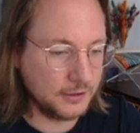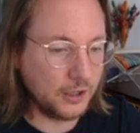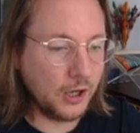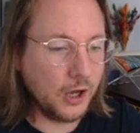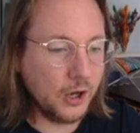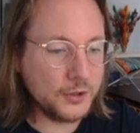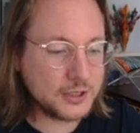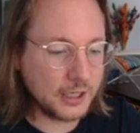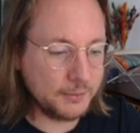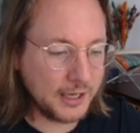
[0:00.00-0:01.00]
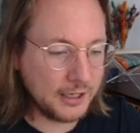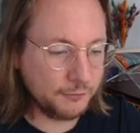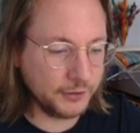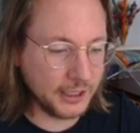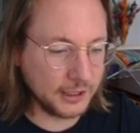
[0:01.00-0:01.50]
Oh, it's got mana
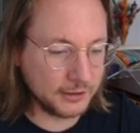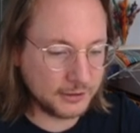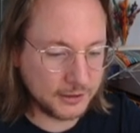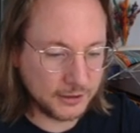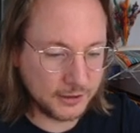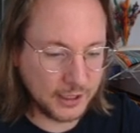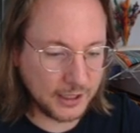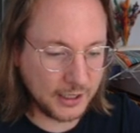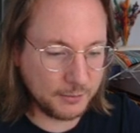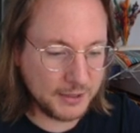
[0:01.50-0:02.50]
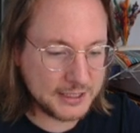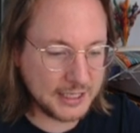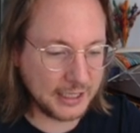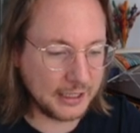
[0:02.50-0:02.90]
flare. Okay, I kind of missed that.